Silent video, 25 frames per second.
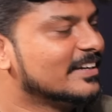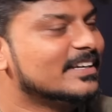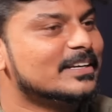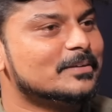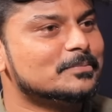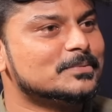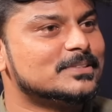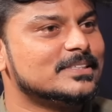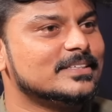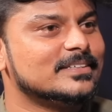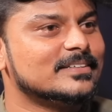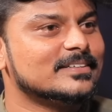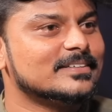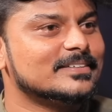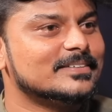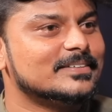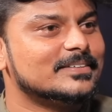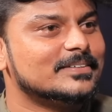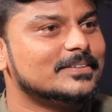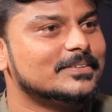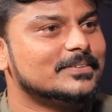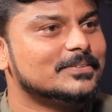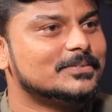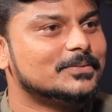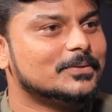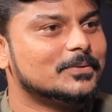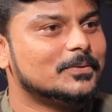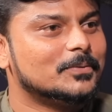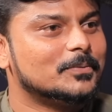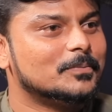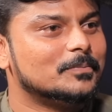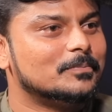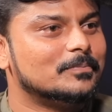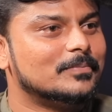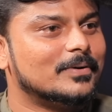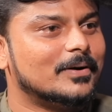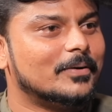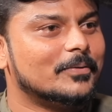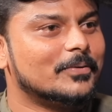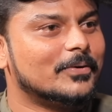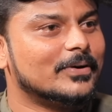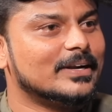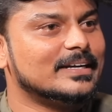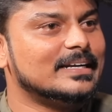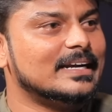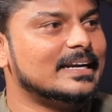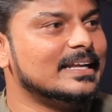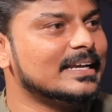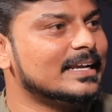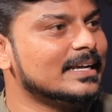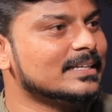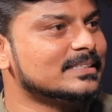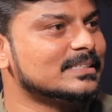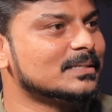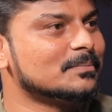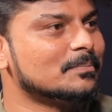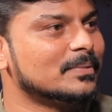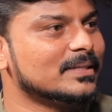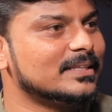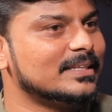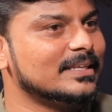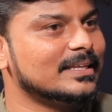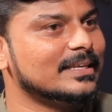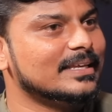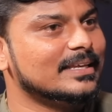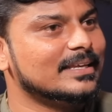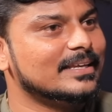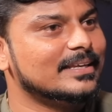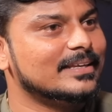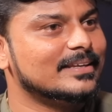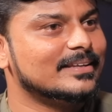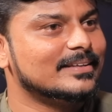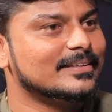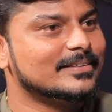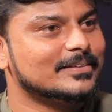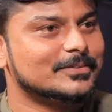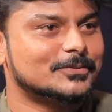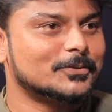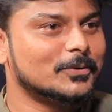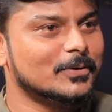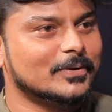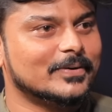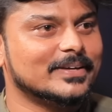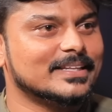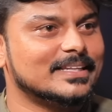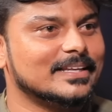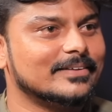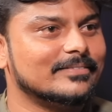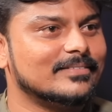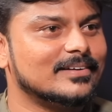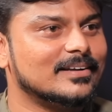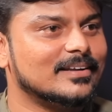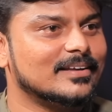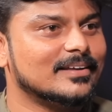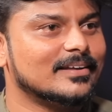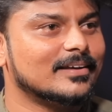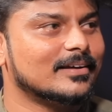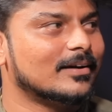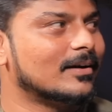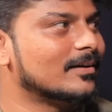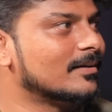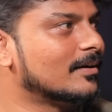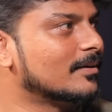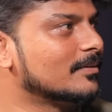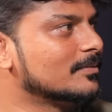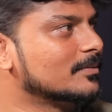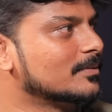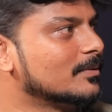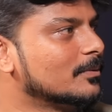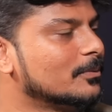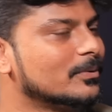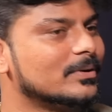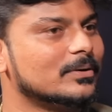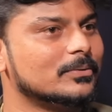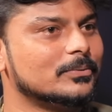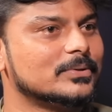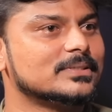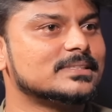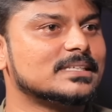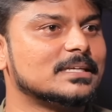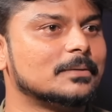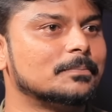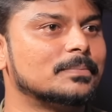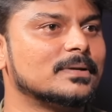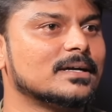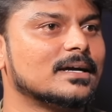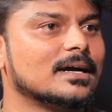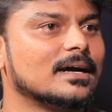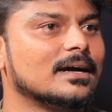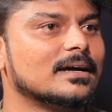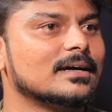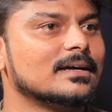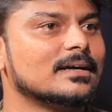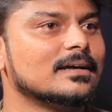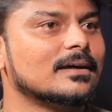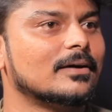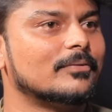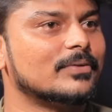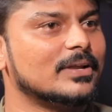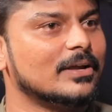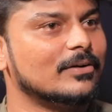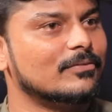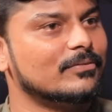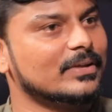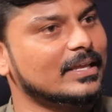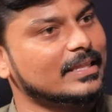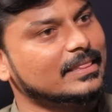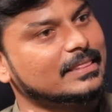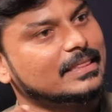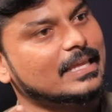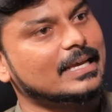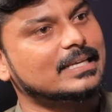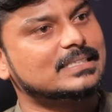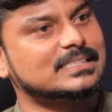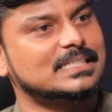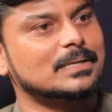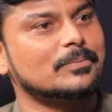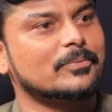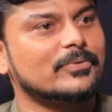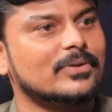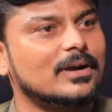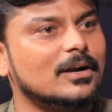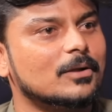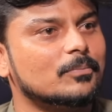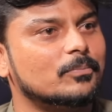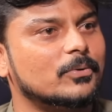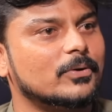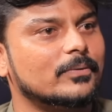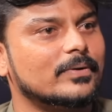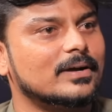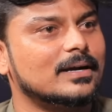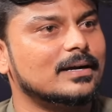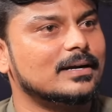Vikram sir. So, our dedication patti solave thevilla. Our script ka hai. Our end extreme panalum power